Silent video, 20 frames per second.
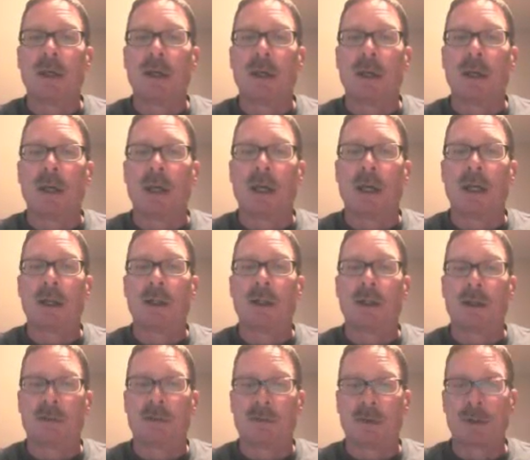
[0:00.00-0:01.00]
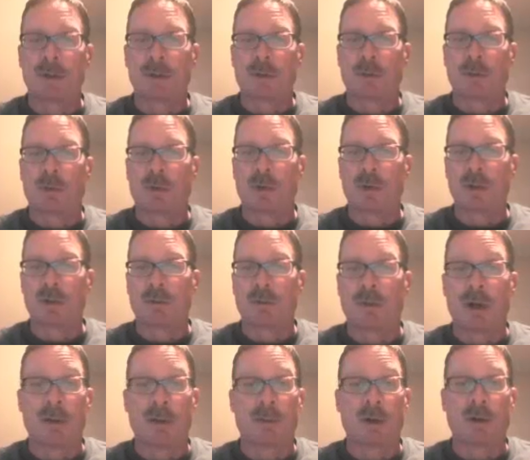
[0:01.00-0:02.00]
and the visceral portion
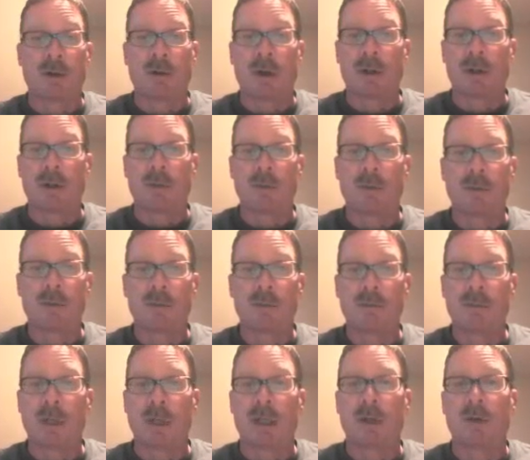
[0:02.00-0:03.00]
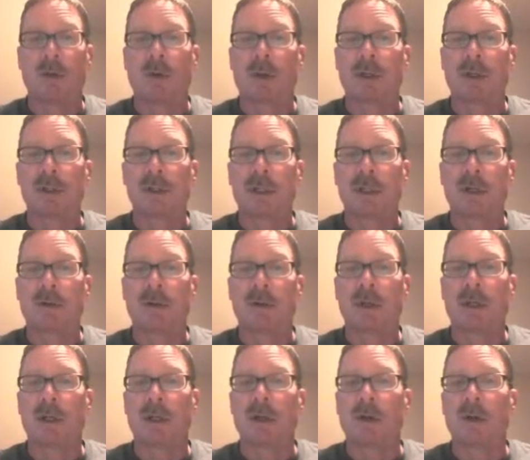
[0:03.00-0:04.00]
wrapping around the many organs that are
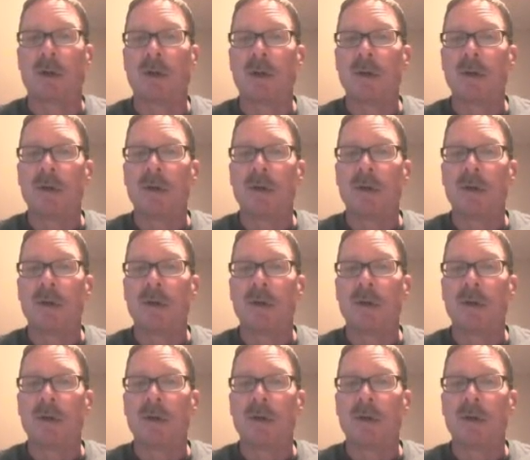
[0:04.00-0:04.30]
in here.